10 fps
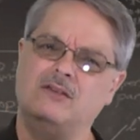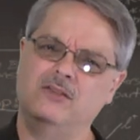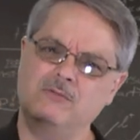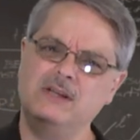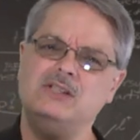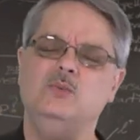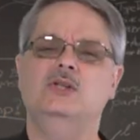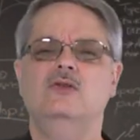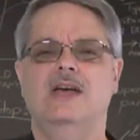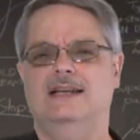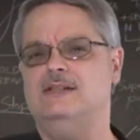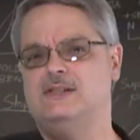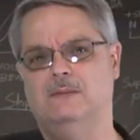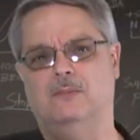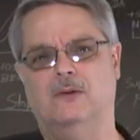The reason we do that is
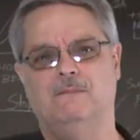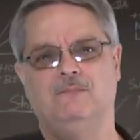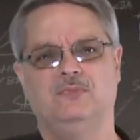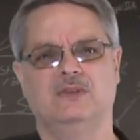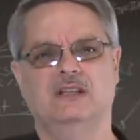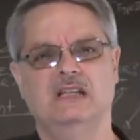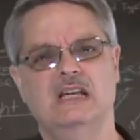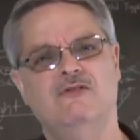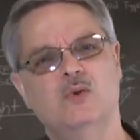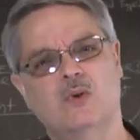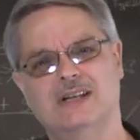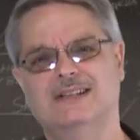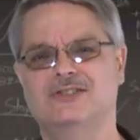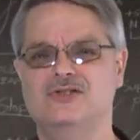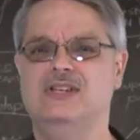simple. If you want
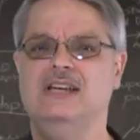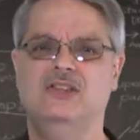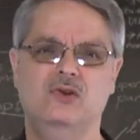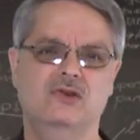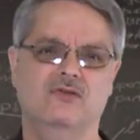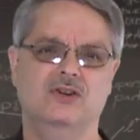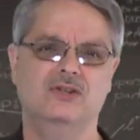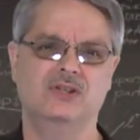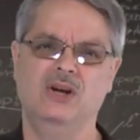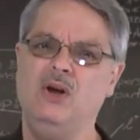to understand the universe,